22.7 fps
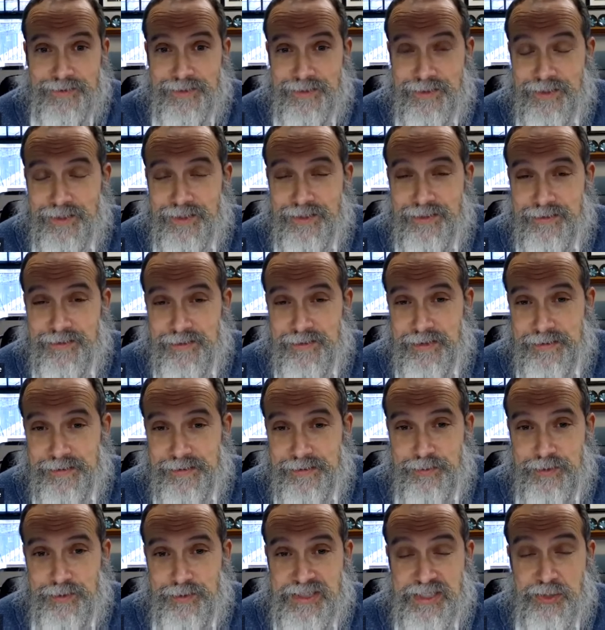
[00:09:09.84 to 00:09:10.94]
yeah, I
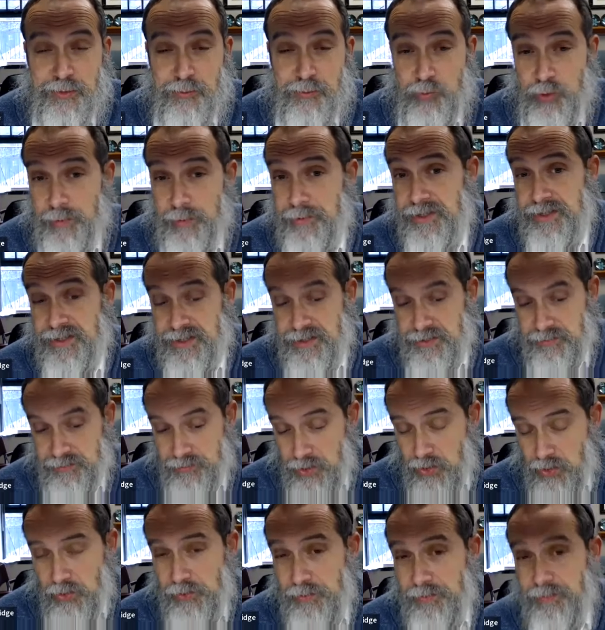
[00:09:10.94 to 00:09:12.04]
wouldn't say the rubber hits the
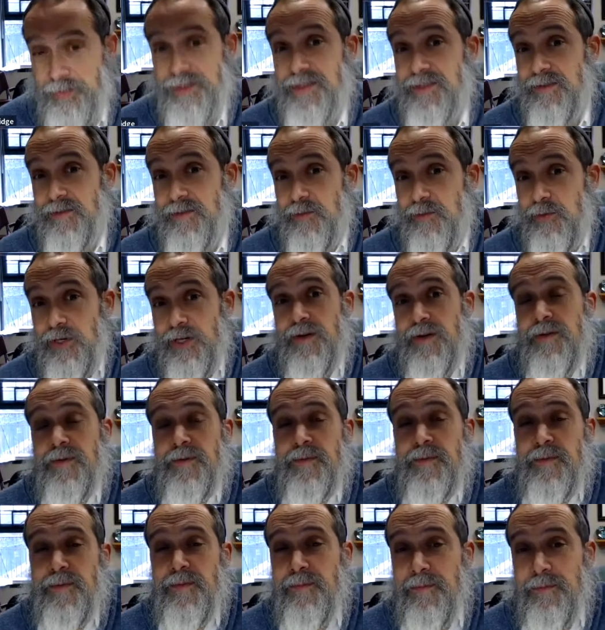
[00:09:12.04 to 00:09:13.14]
road, but where
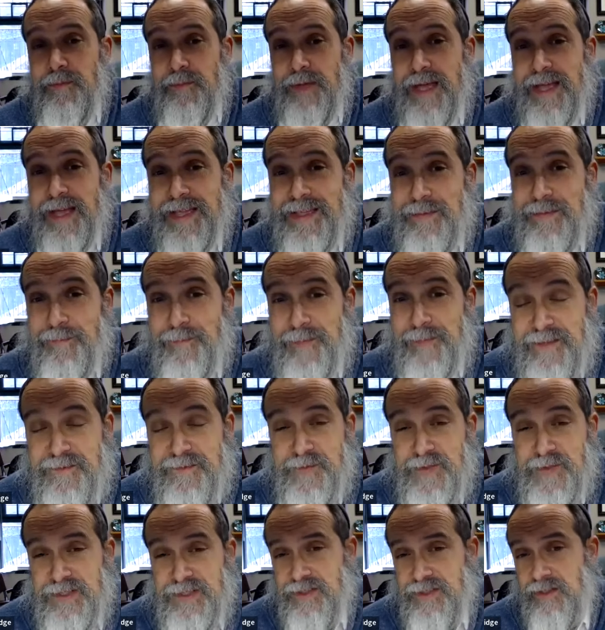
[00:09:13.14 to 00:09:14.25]
my my
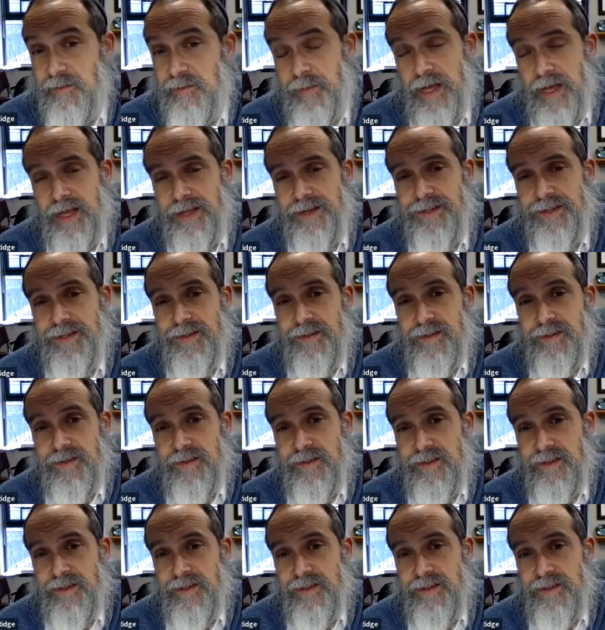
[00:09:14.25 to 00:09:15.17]
physical body